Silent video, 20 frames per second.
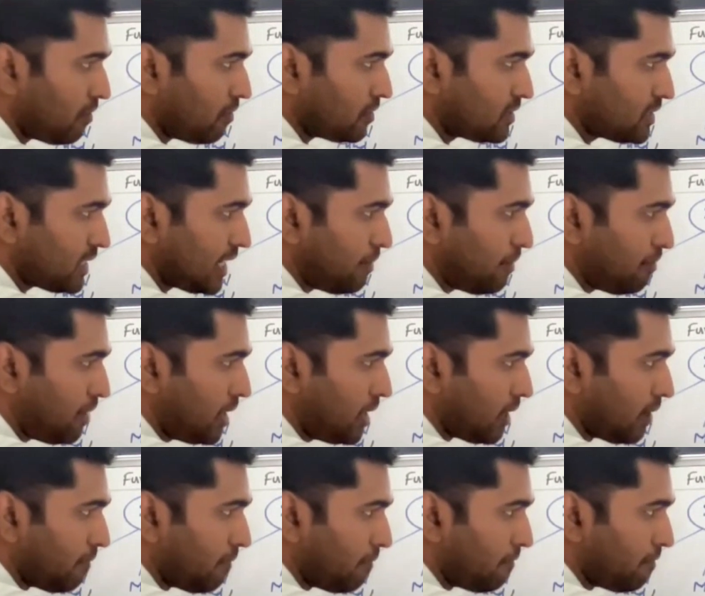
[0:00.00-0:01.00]
save
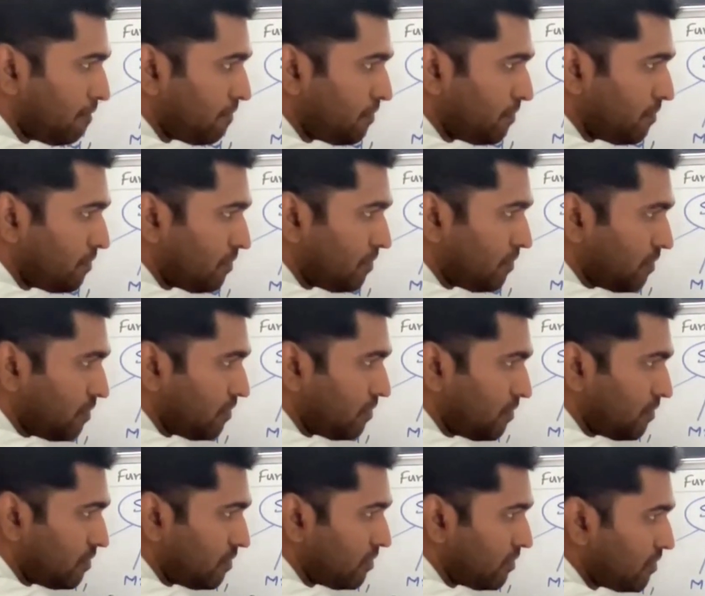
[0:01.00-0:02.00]
money
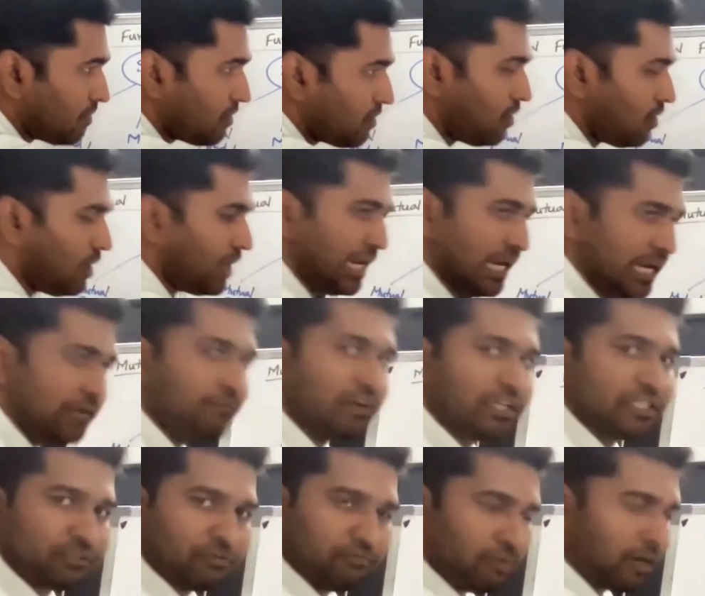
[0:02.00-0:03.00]
or
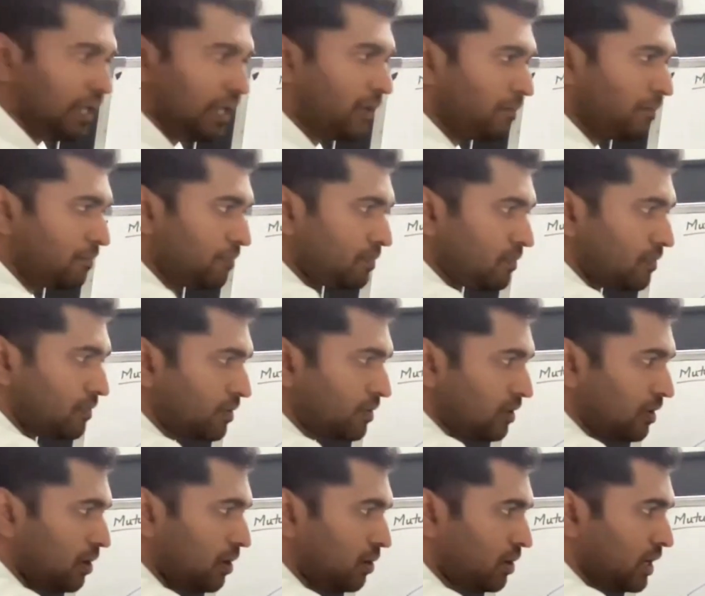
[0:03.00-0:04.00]
invest money.
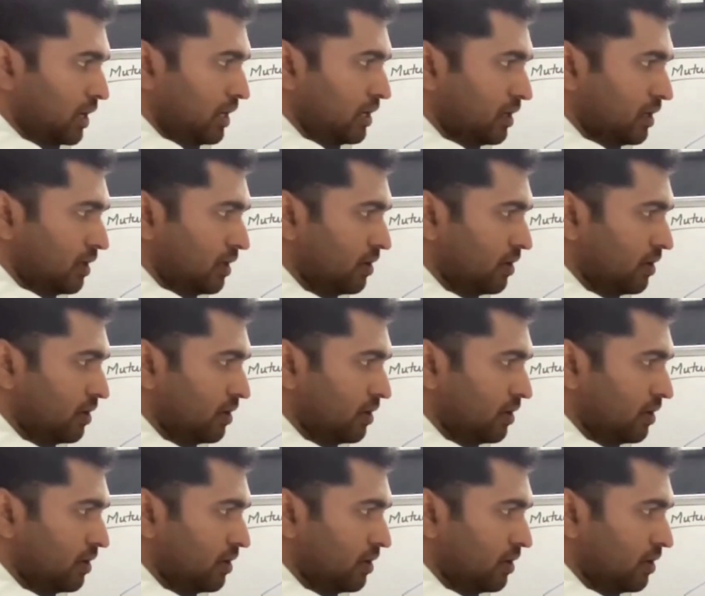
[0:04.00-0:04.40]
Okay,